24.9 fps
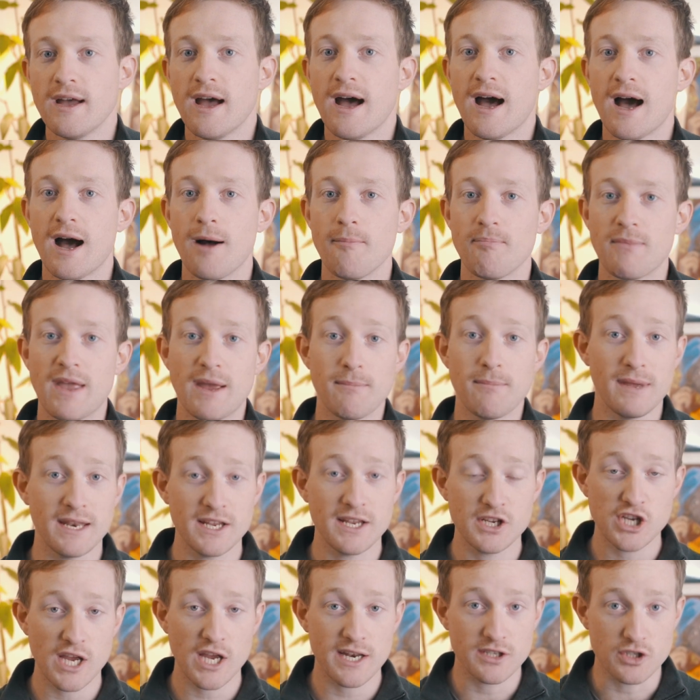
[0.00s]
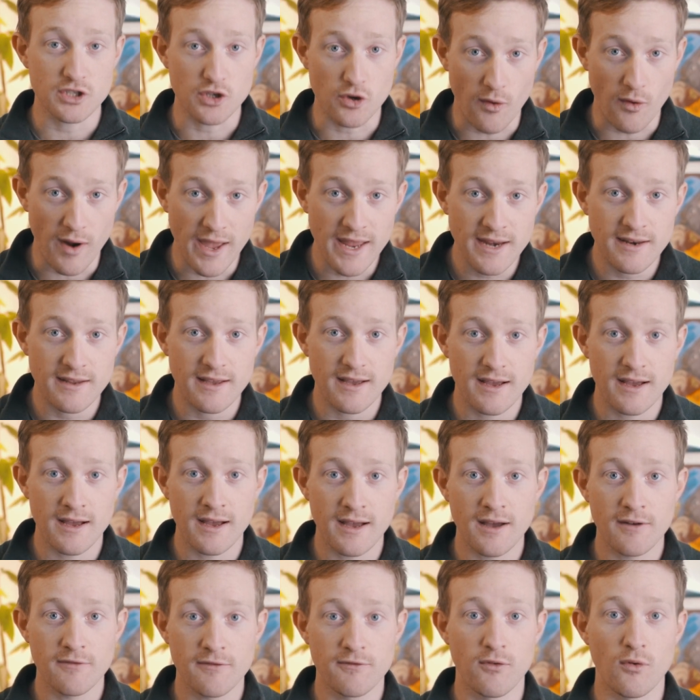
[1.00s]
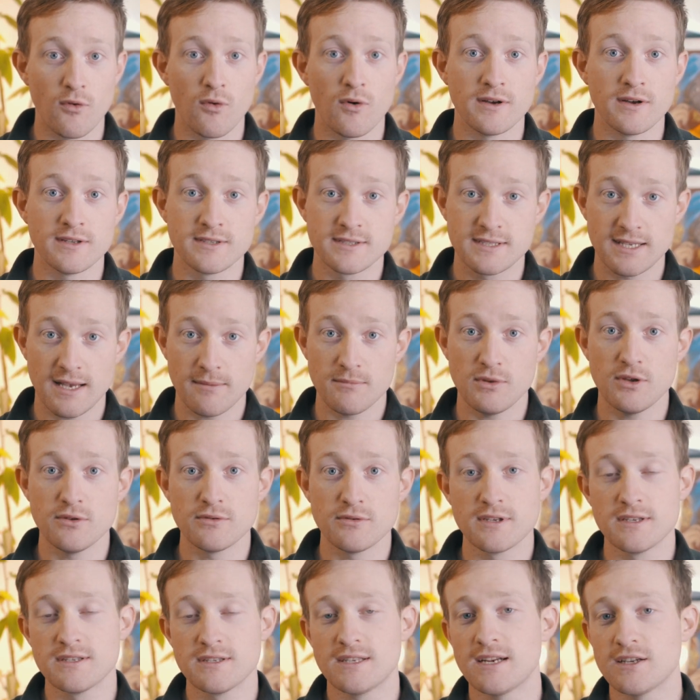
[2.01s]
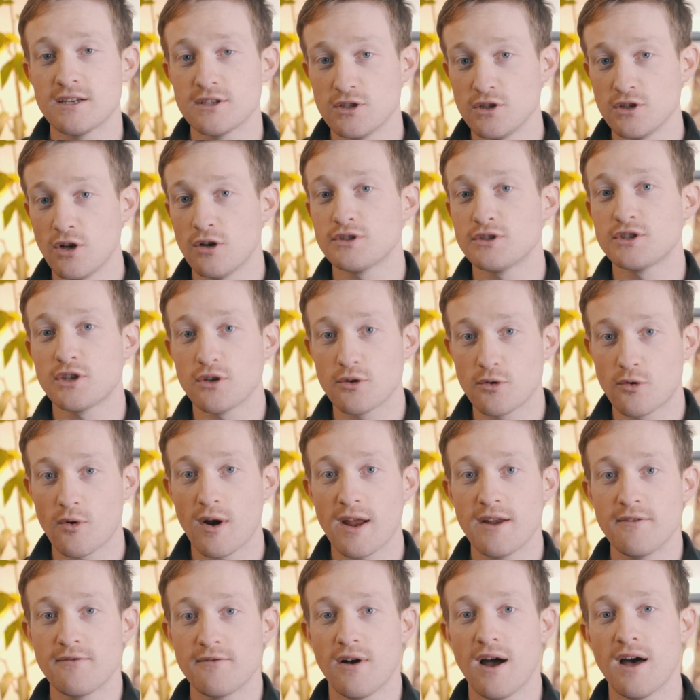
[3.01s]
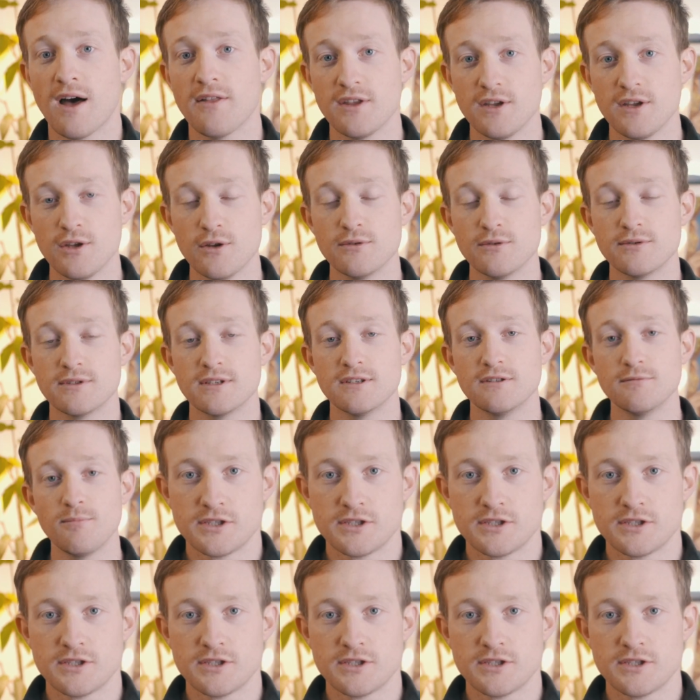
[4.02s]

And ManyChat is great for some uses and it's not so great for other uses.